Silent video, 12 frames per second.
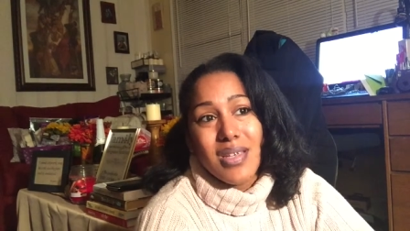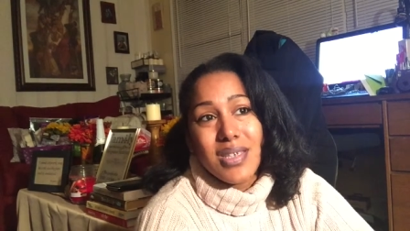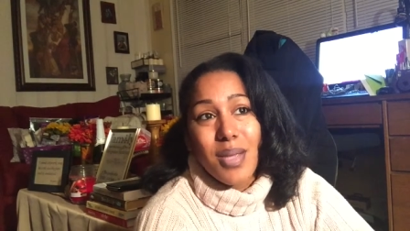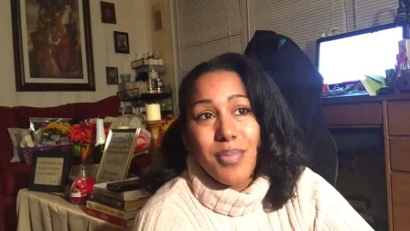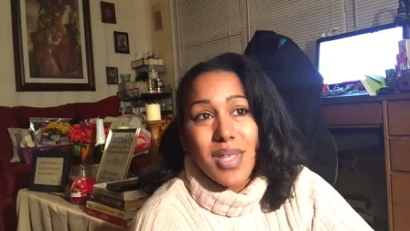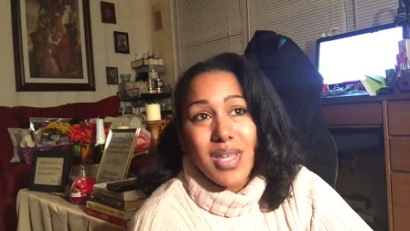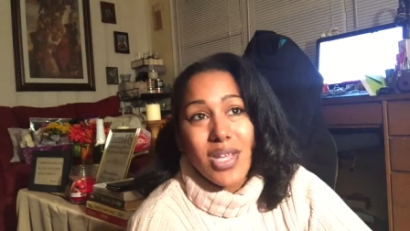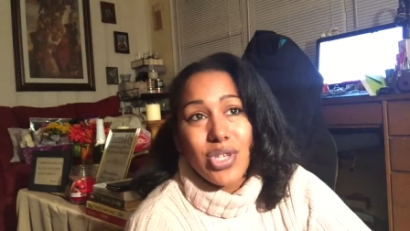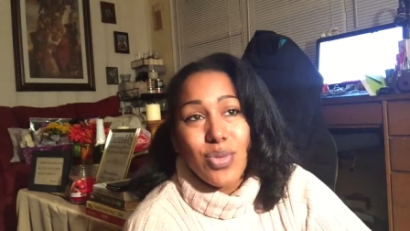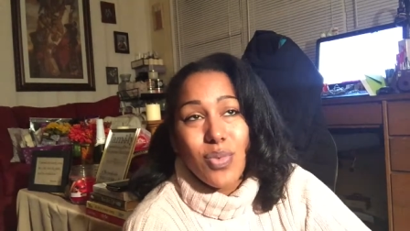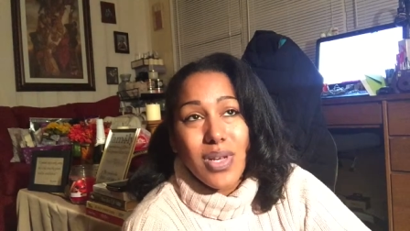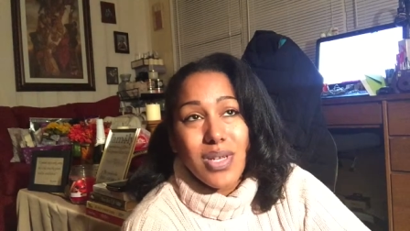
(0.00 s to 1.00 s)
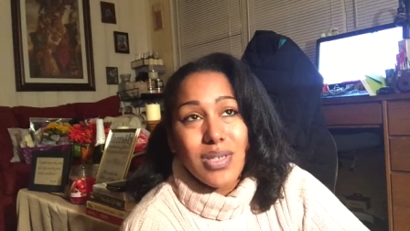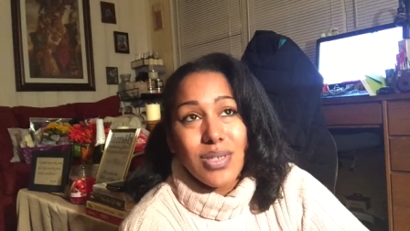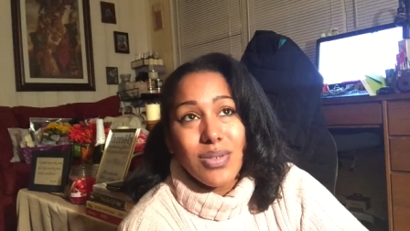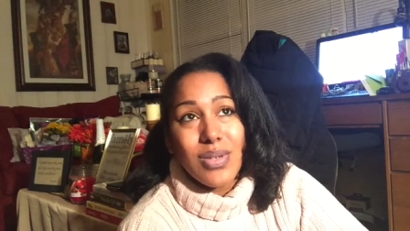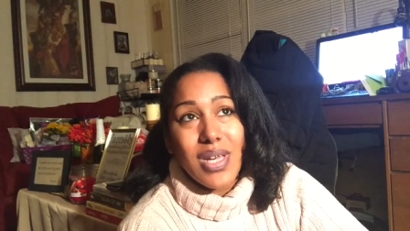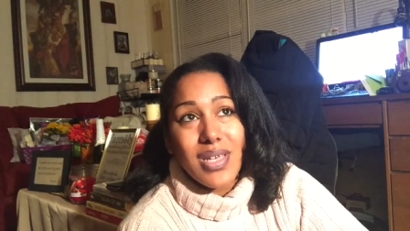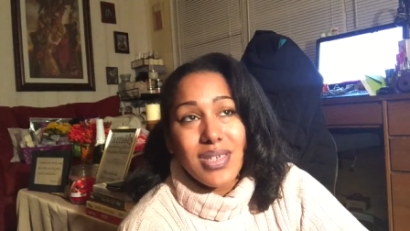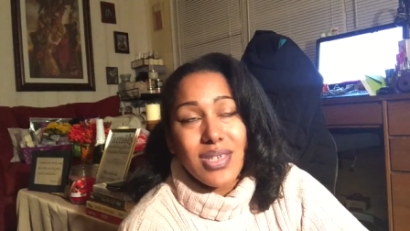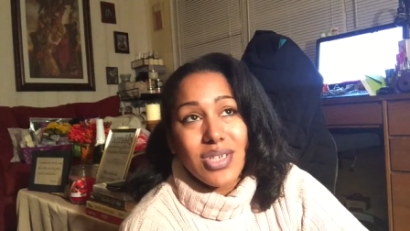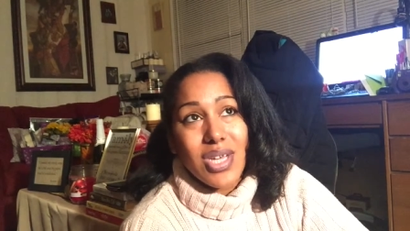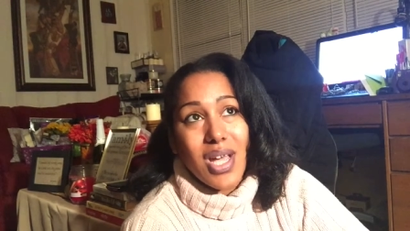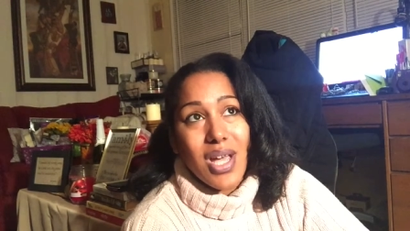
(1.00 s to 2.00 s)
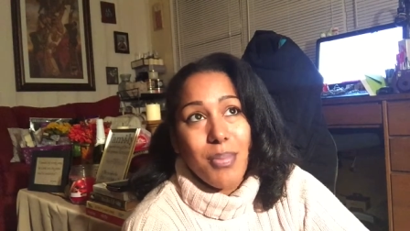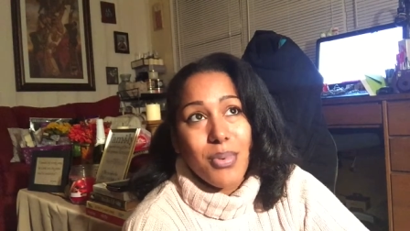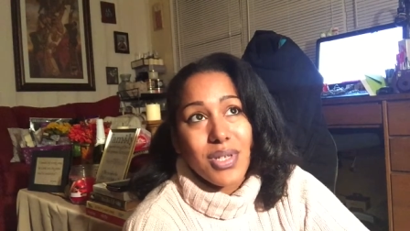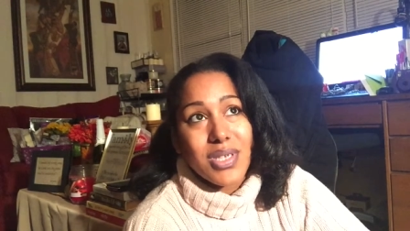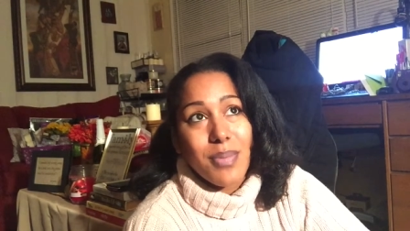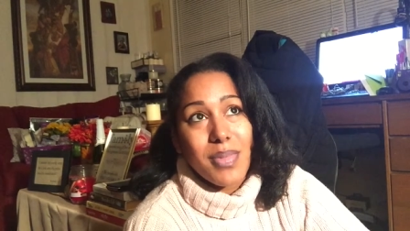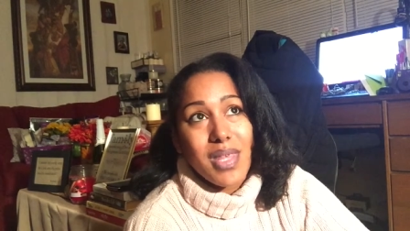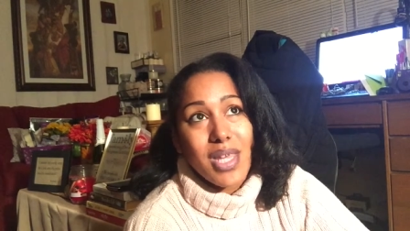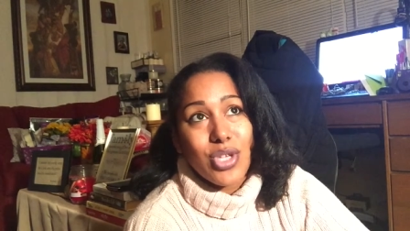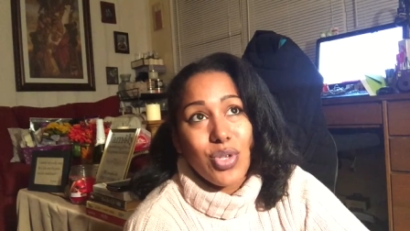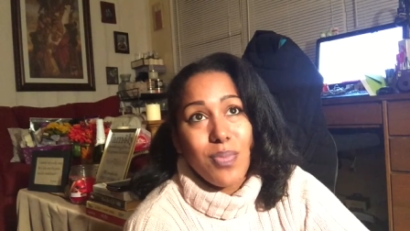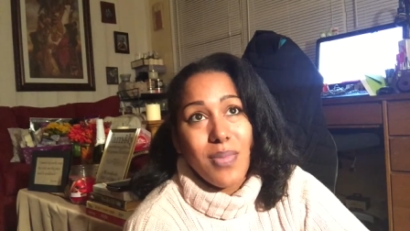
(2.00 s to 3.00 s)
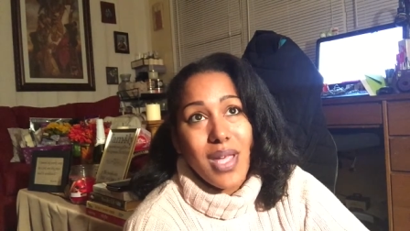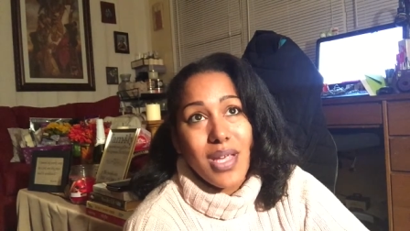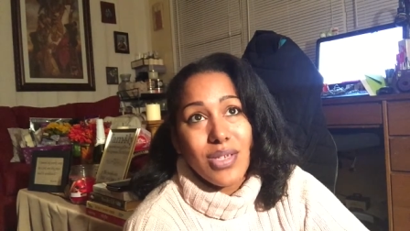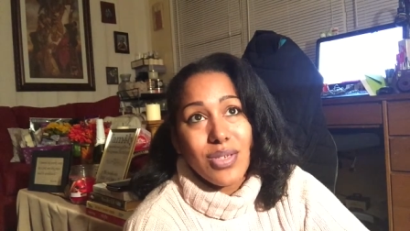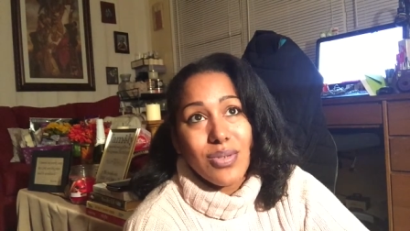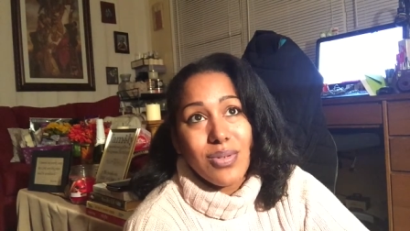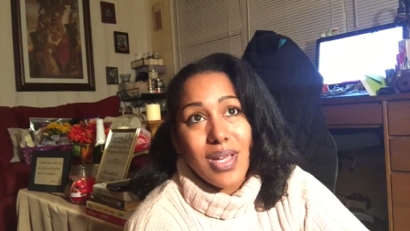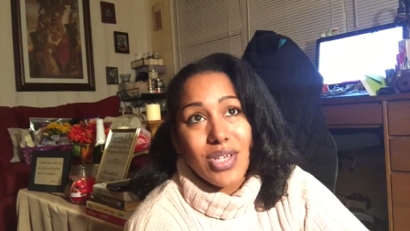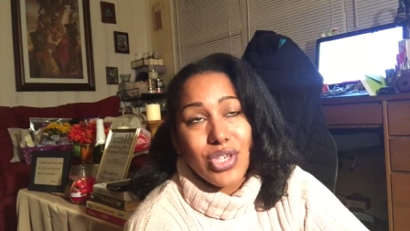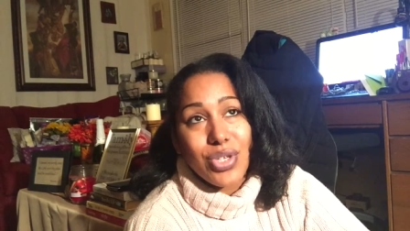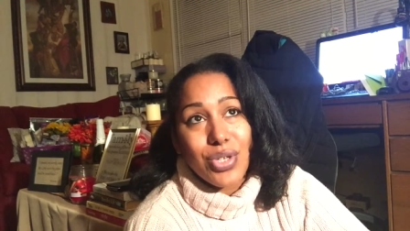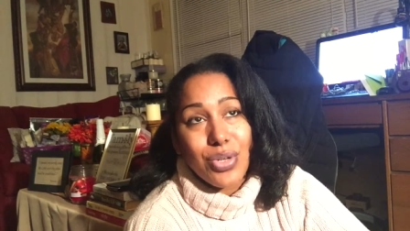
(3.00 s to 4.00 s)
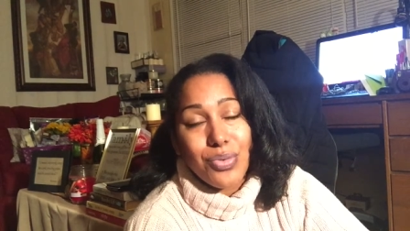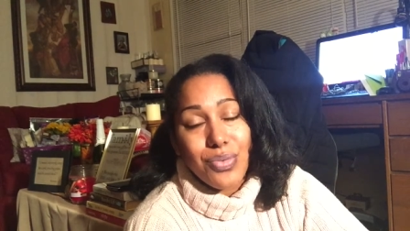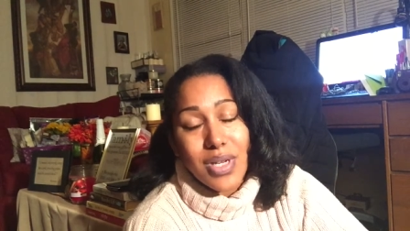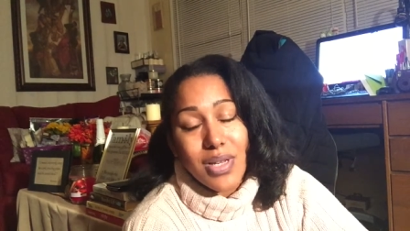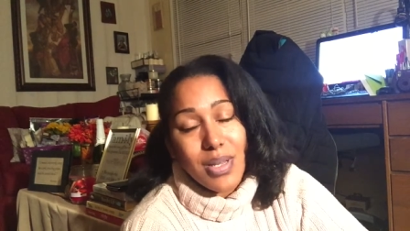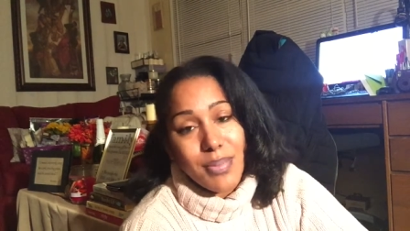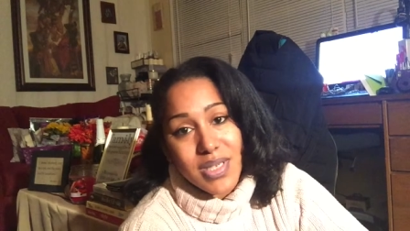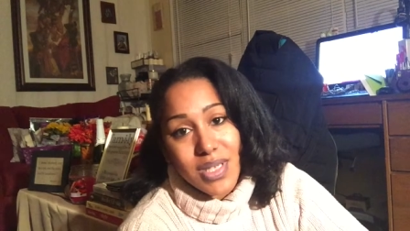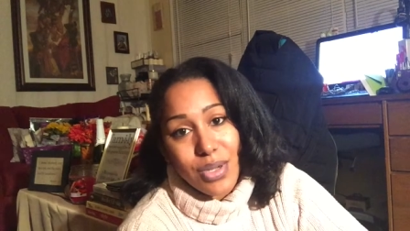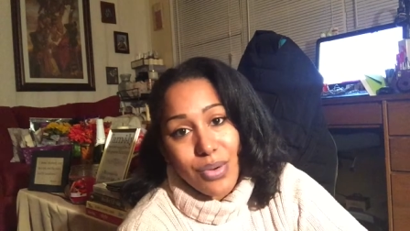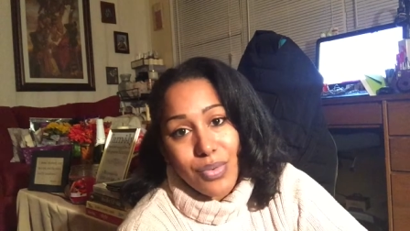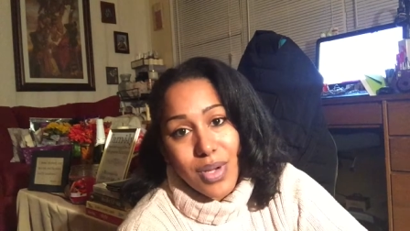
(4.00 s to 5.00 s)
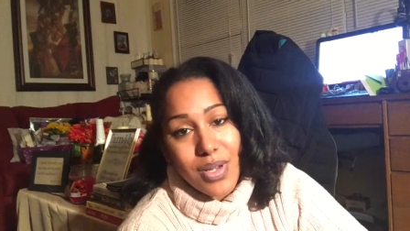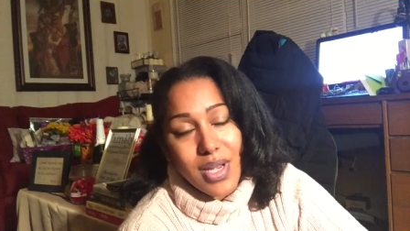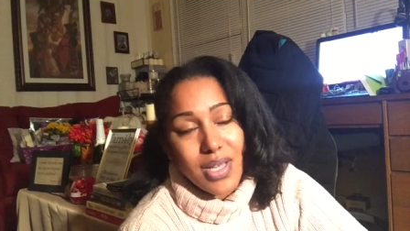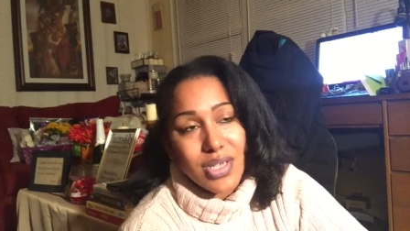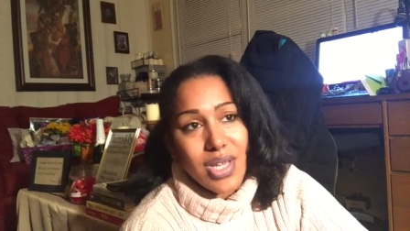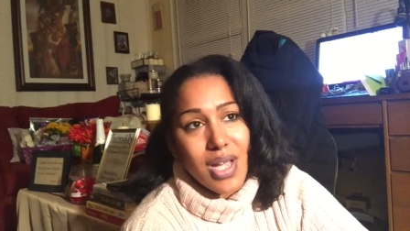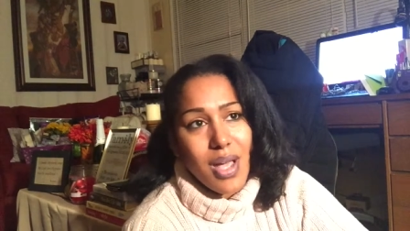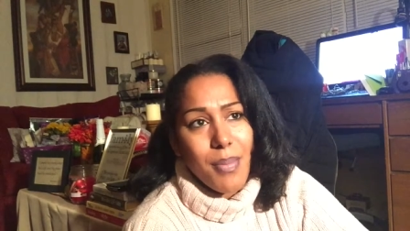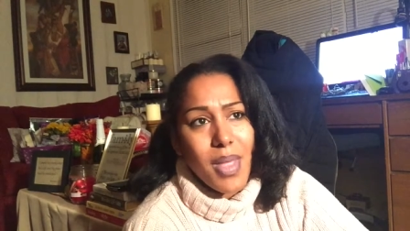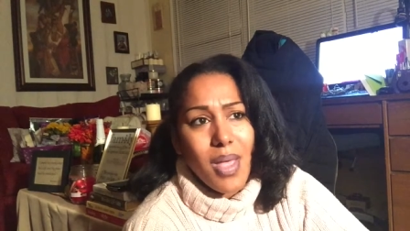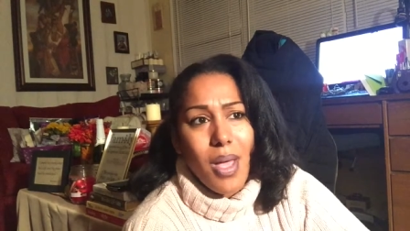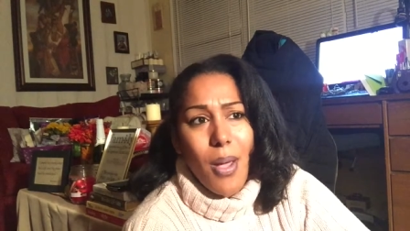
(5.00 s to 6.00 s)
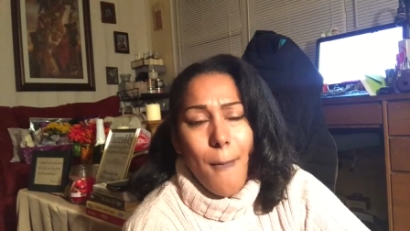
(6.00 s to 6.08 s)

something that you want to do as a job or something that you may do as your career. Let me say career, not job.